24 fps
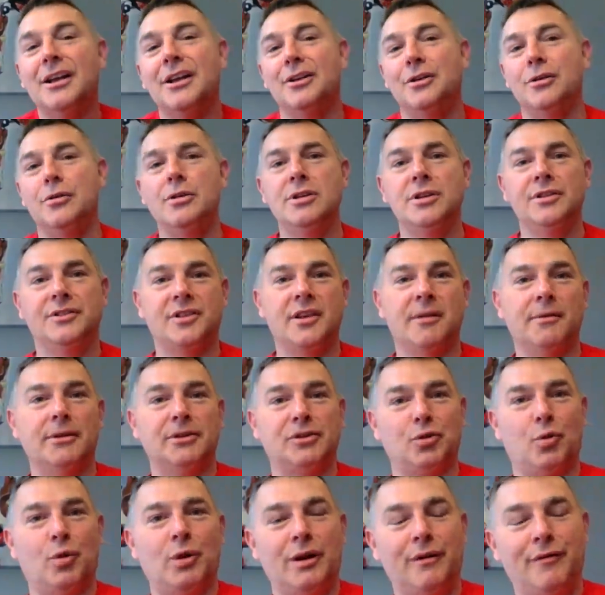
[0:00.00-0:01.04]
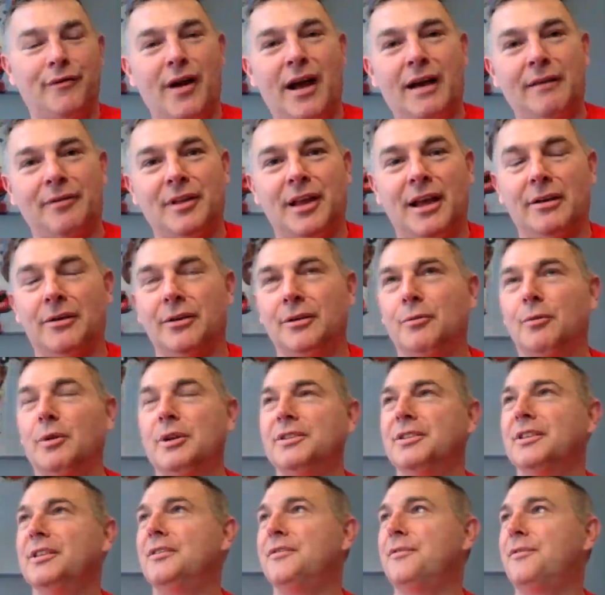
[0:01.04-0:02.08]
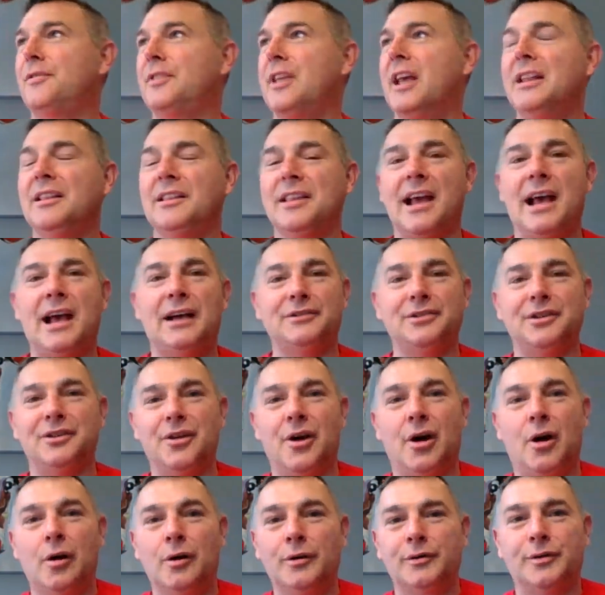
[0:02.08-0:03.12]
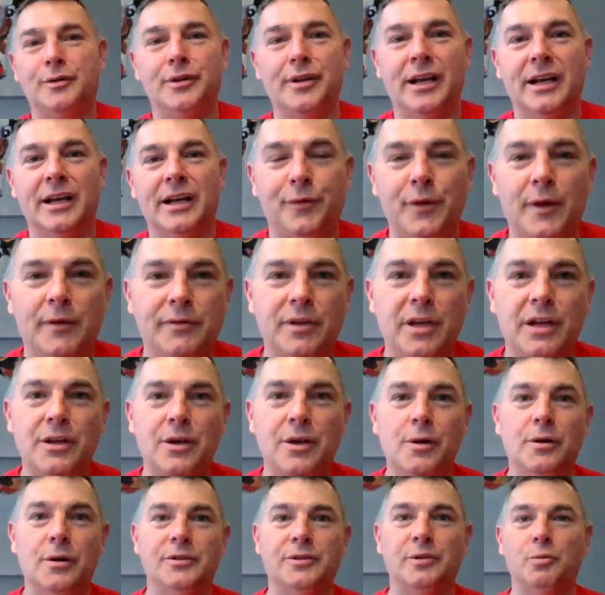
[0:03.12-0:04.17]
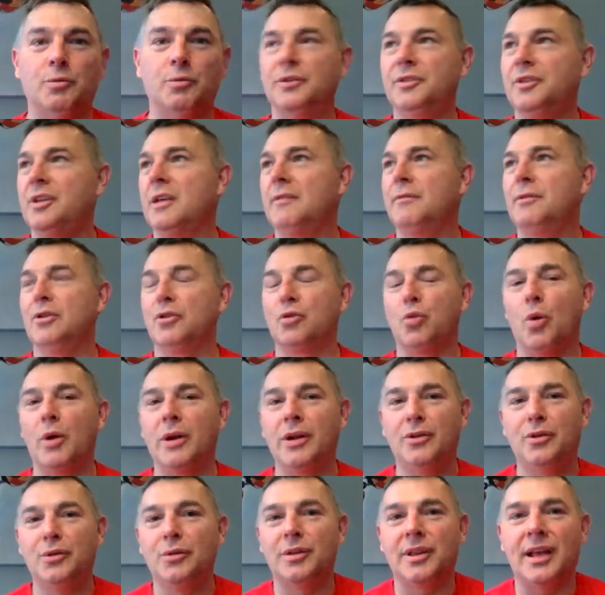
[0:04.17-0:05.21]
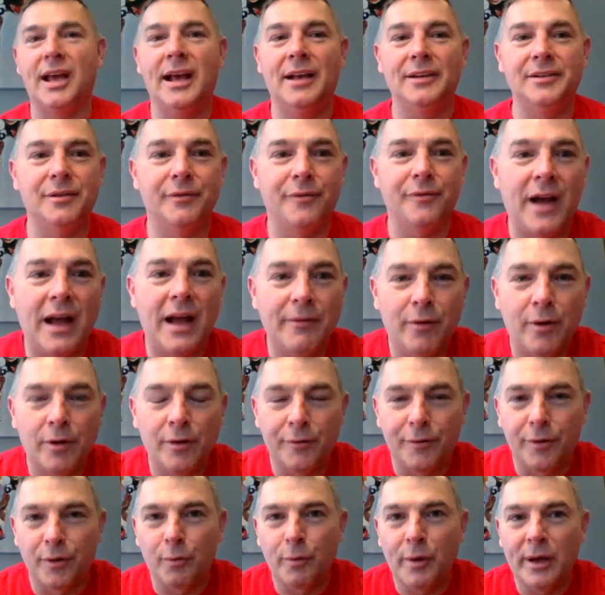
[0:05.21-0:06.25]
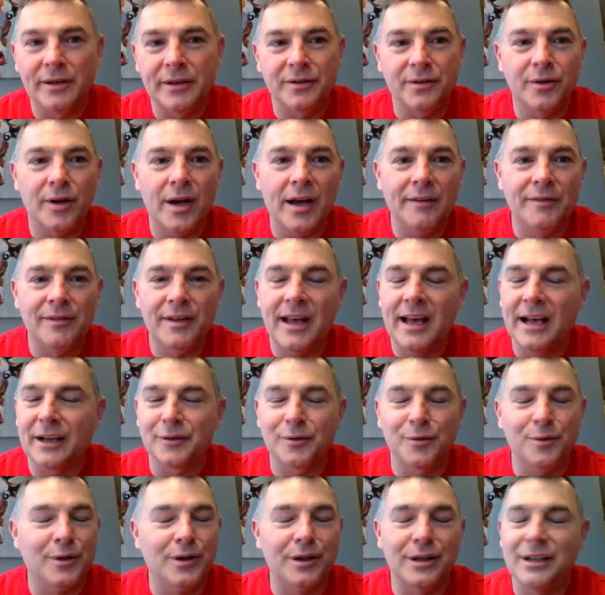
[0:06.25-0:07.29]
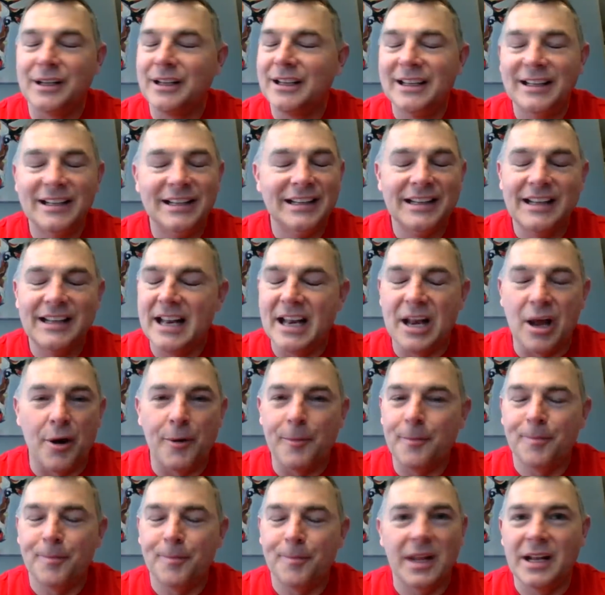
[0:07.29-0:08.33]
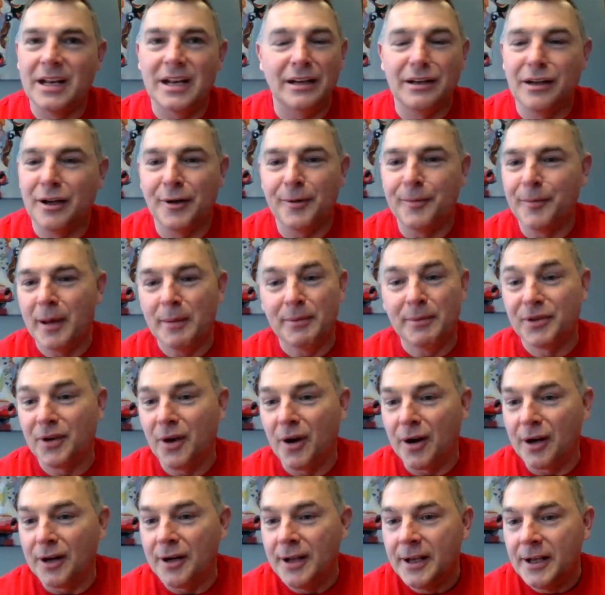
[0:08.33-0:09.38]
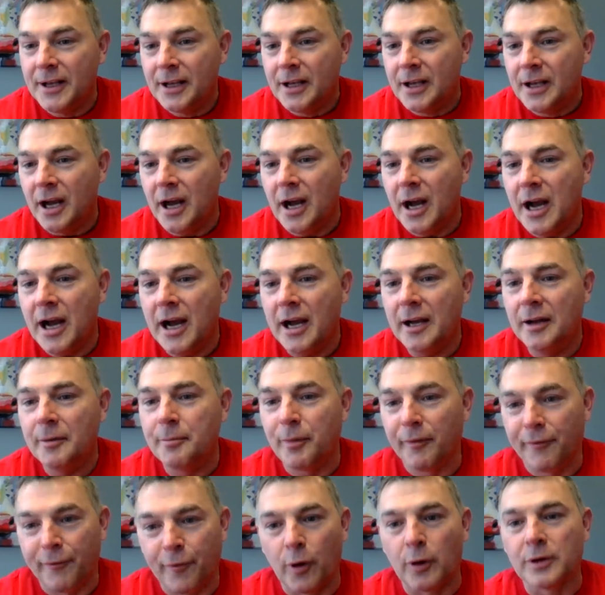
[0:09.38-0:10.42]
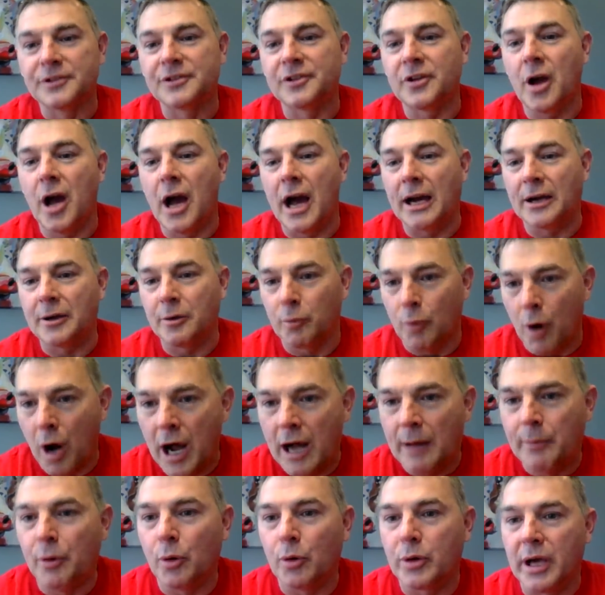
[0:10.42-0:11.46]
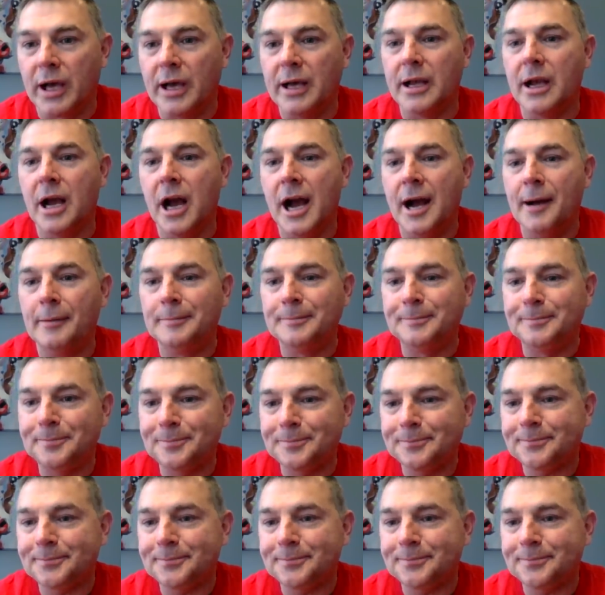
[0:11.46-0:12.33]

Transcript: You just give us twenty five, uh, was it ten thousand dollars the next fifteen years, and we'll give you twenty two thousand five hundred for the rest of your life tax free. No, no, no, no. I'm sorry. Uh, preferred stock, Rob. Okay. Um,